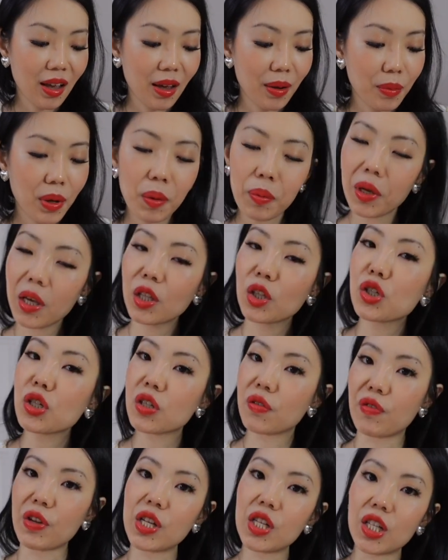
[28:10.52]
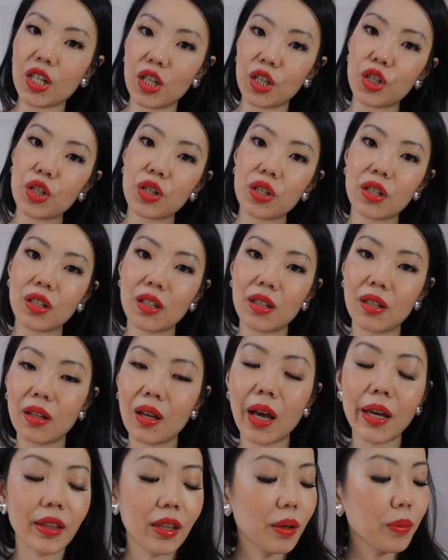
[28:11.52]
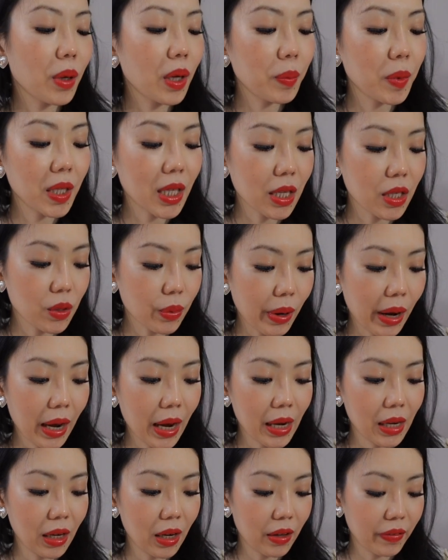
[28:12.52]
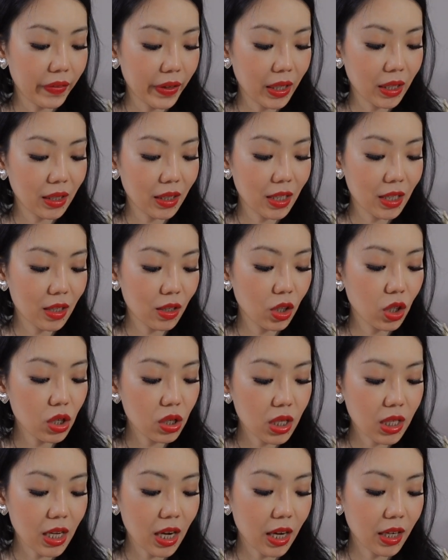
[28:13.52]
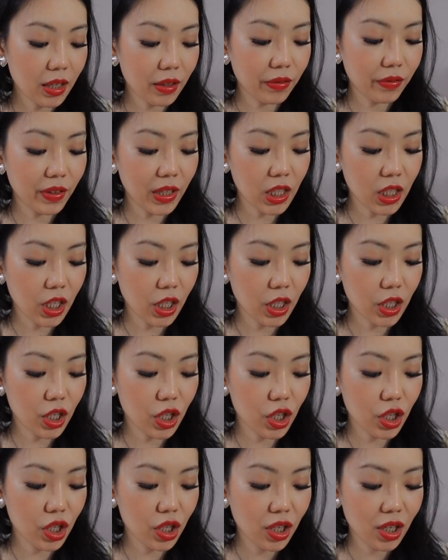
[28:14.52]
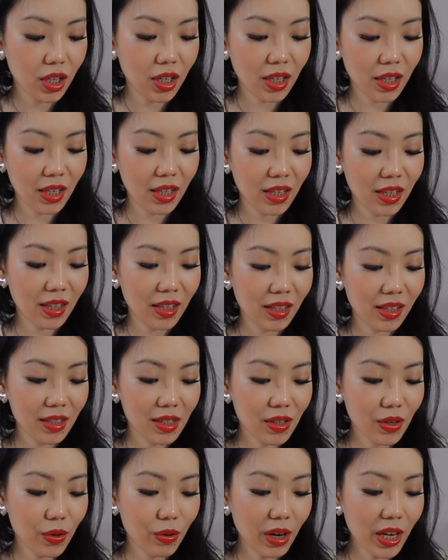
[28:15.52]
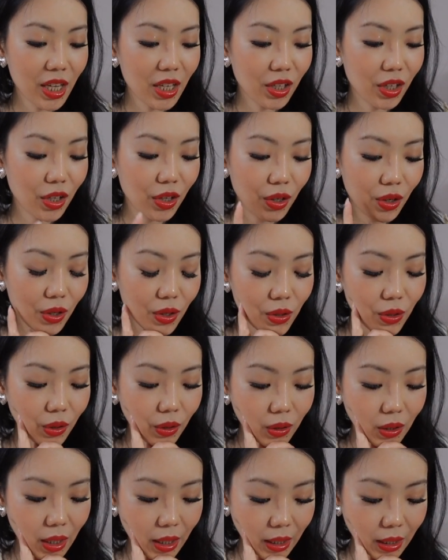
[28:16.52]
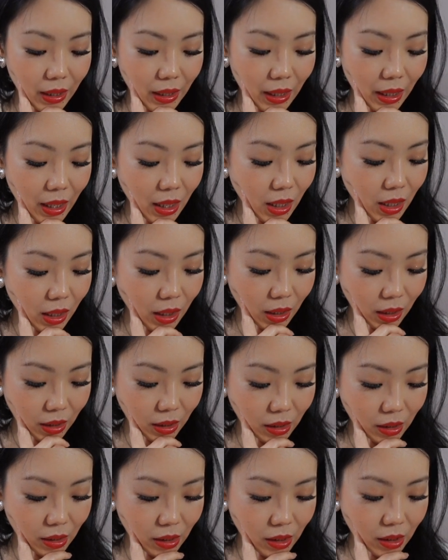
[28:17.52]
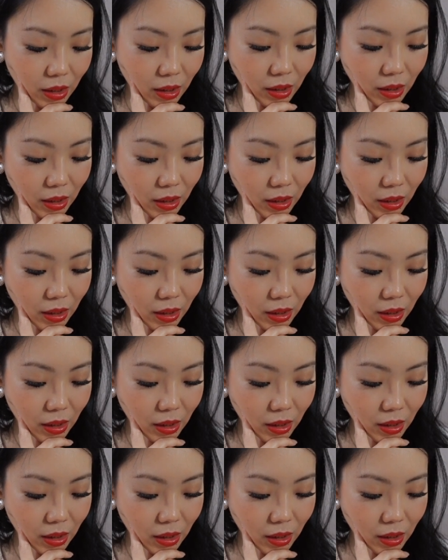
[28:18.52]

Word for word: Maybe it looks vintage. I think maybe that's why I love it. It looks kind of vintage. It's quite cute. I like it.